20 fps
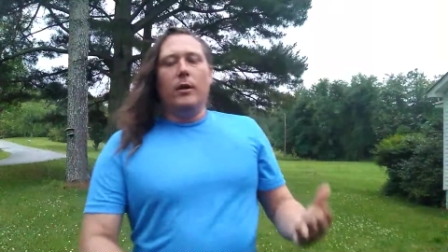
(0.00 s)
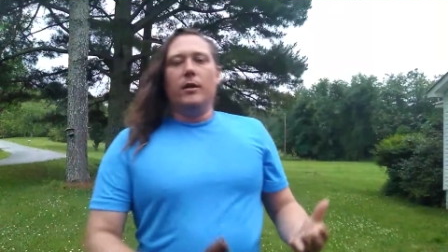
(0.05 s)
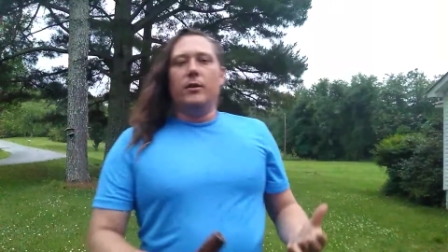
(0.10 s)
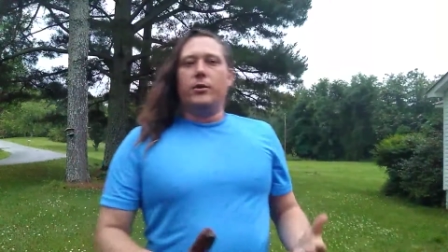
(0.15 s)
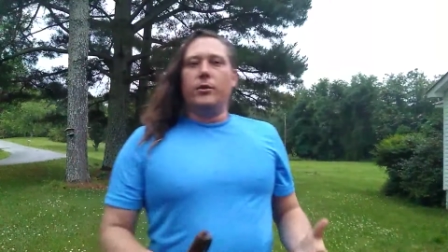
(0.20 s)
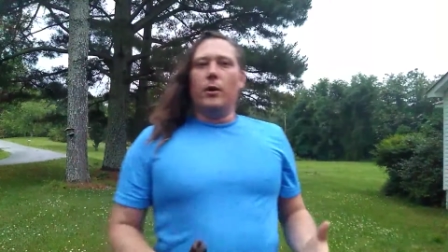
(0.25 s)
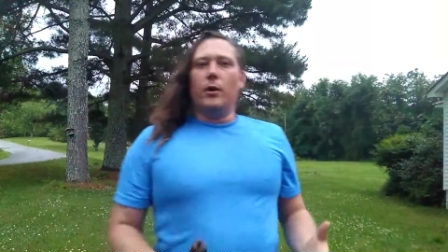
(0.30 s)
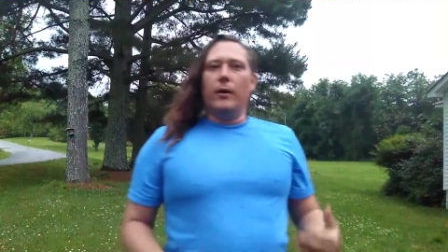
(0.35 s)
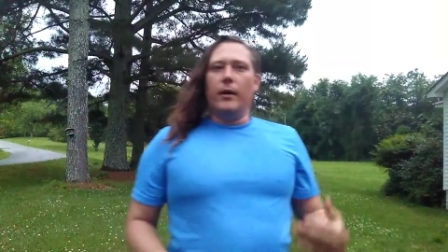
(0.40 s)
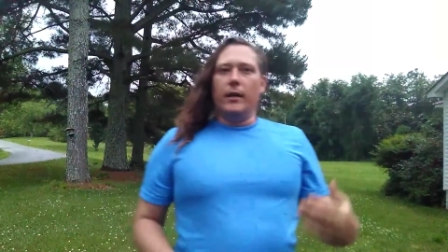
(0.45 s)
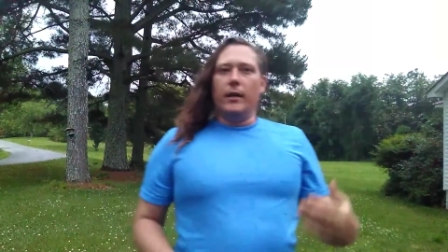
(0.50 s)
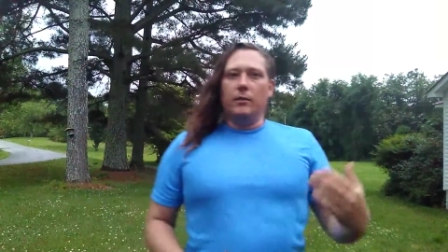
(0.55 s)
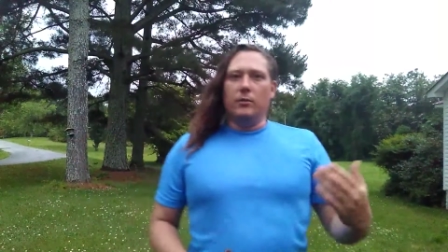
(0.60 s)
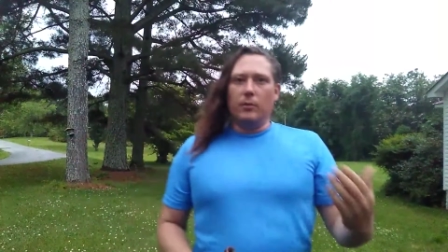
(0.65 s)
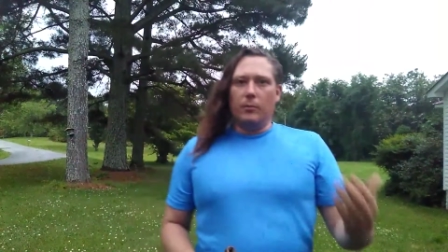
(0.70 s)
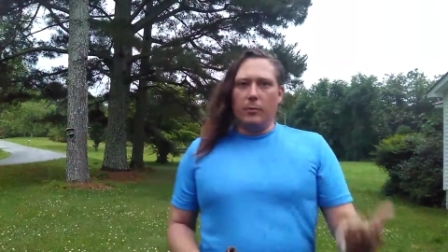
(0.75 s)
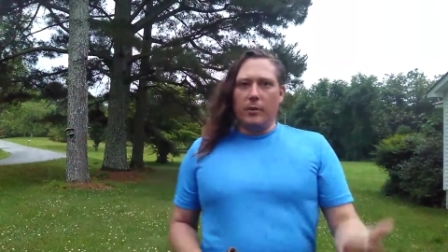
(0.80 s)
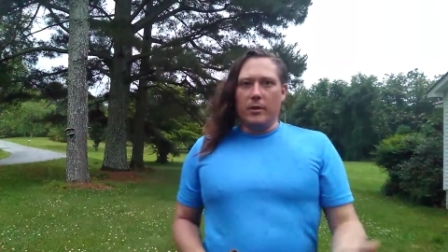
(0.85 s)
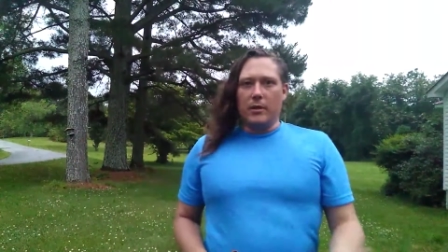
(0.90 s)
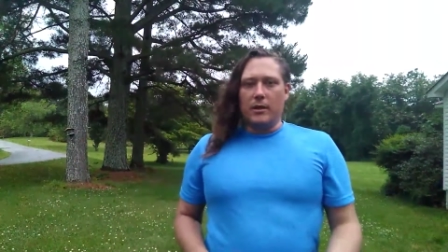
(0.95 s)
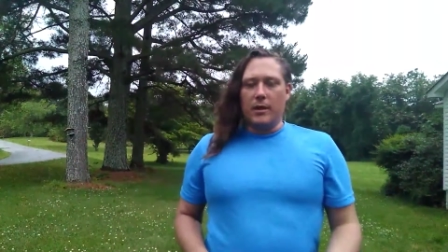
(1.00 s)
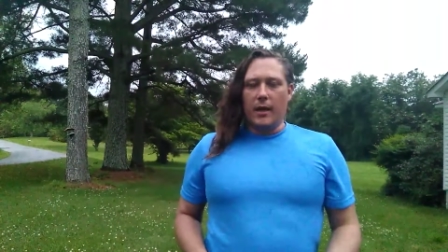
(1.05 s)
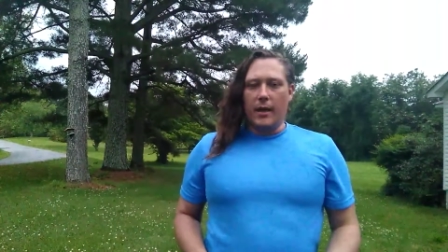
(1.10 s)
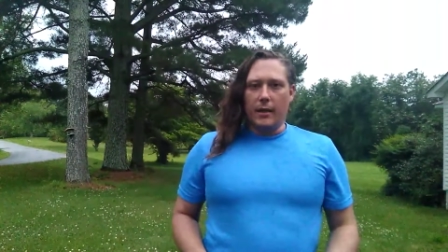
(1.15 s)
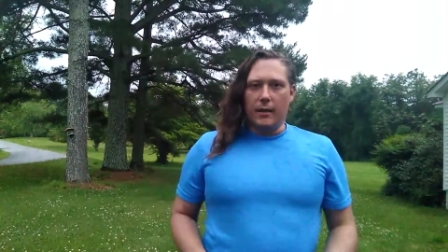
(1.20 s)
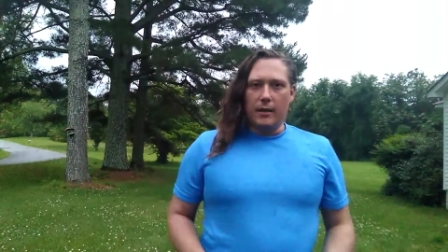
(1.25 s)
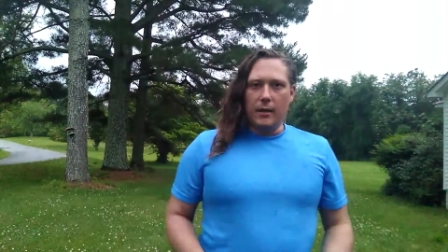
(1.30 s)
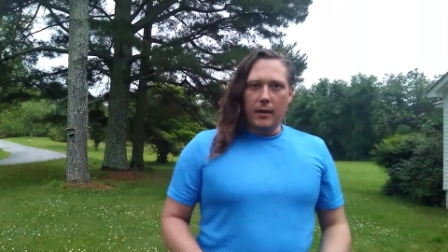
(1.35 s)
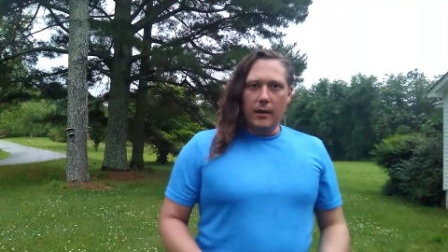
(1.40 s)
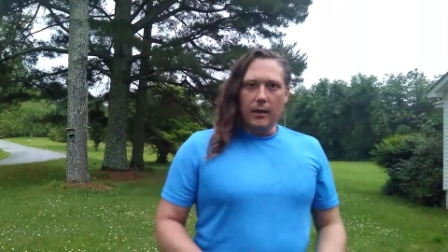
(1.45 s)
is showing someone the
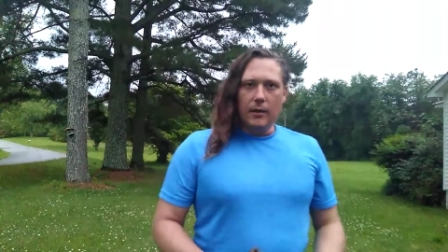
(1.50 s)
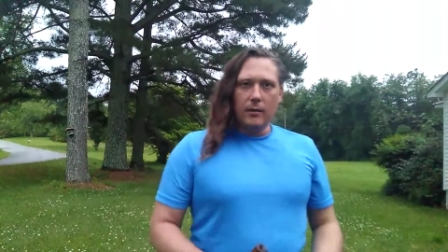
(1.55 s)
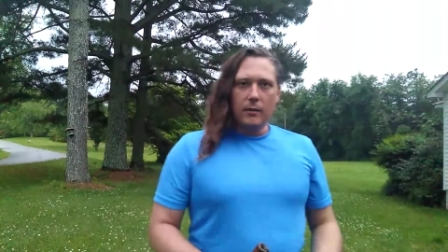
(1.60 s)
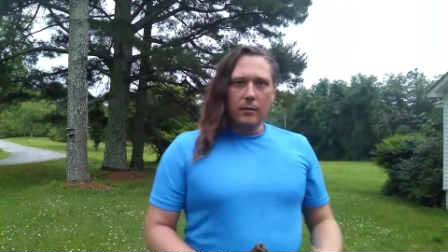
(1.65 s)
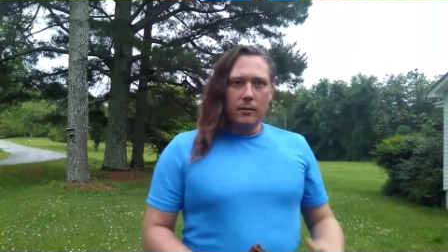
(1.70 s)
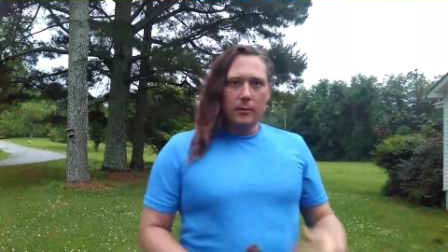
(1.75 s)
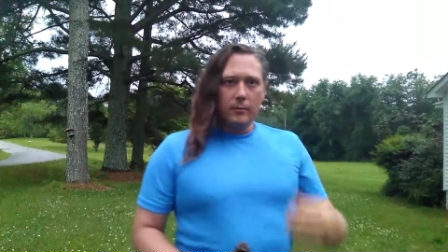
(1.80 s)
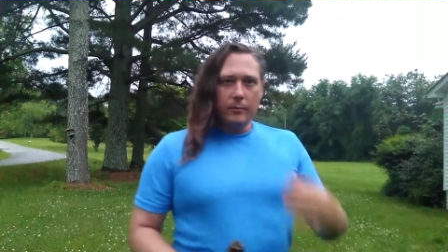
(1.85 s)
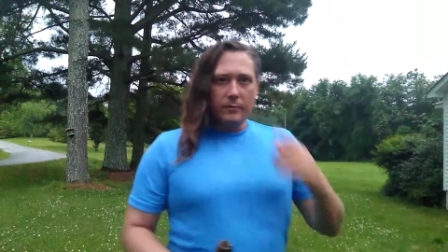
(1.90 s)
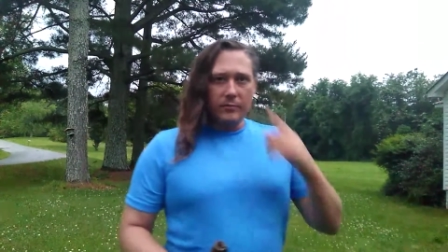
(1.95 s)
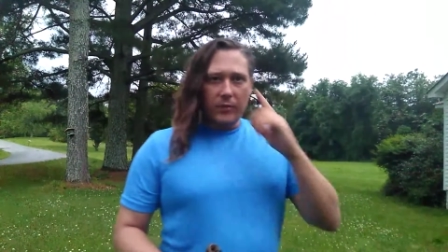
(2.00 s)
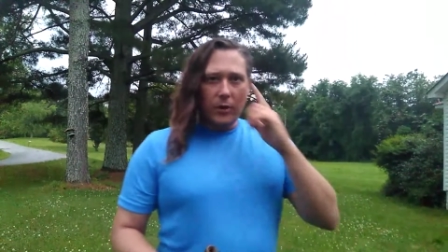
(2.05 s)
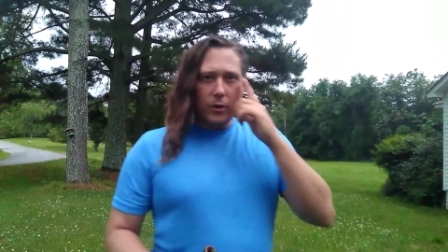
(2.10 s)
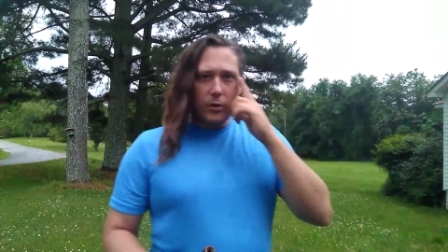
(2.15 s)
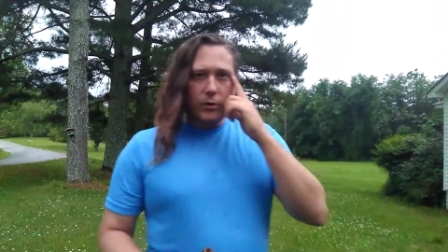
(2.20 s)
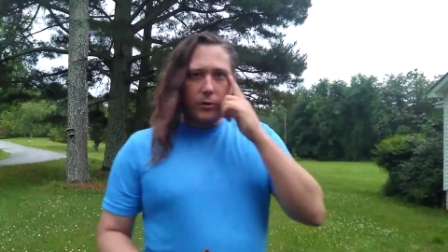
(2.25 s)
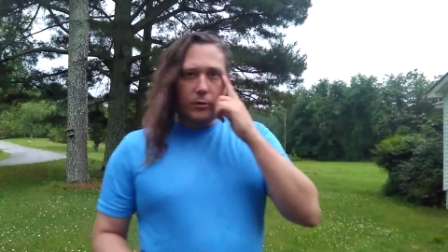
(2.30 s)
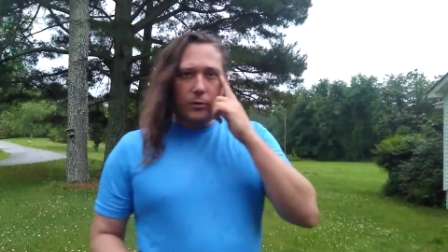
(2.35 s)
technique. First,